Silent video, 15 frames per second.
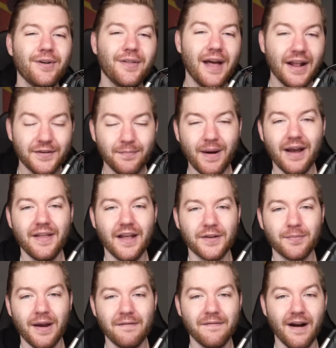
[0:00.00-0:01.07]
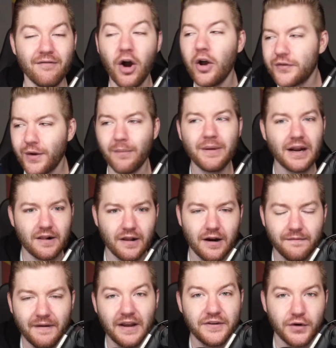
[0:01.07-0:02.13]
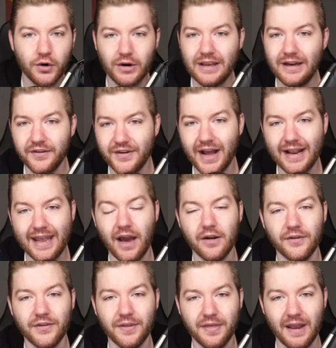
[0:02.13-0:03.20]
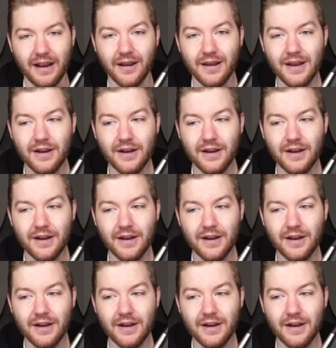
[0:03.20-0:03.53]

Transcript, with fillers: That's my that's my five. Also, I'm going to clarify: turkey does not count as a thing.